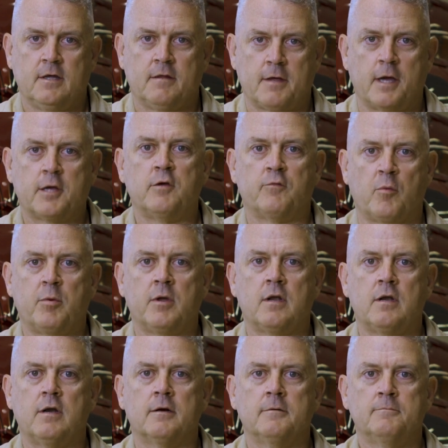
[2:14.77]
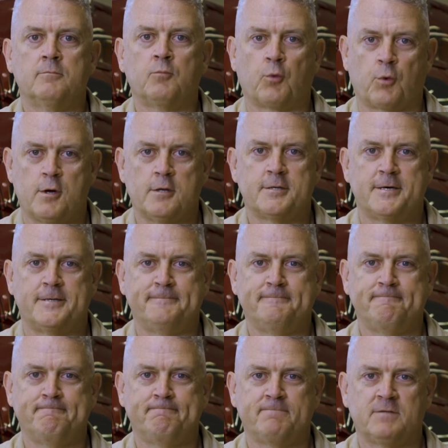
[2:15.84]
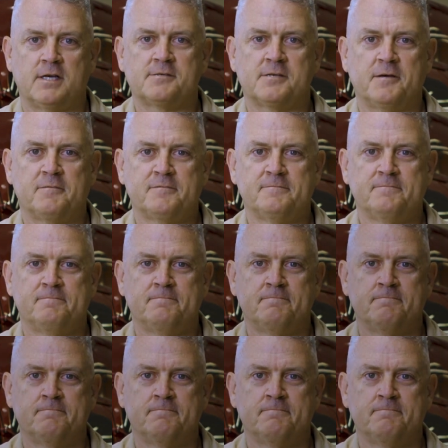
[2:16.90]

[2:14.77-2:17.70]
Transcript: Thank you for being here. We're all done. Fly safe.